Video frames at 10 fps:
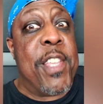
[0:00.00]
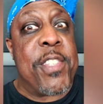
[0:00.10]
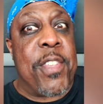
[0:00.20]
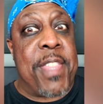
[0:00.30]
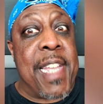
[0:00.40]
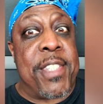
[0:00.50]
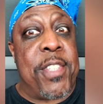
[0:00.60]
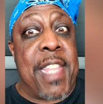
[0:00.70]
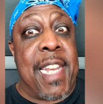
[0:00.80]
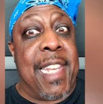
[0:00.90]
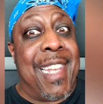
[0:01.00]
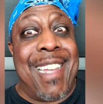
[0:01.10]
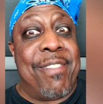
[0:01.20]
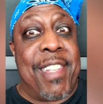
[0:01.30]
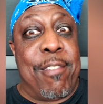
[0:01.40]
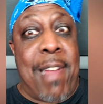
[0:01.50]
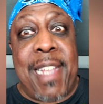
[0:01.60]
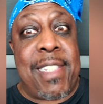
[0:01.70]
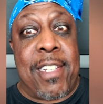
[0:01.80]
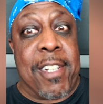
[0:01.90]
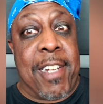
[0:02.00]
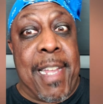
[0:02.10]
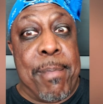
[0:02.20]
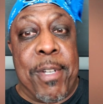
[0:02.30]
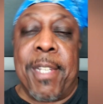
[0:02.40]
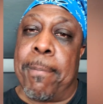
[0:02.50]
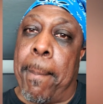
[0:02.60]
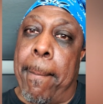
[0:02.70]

So thanks to that lovely rice cooker I bought,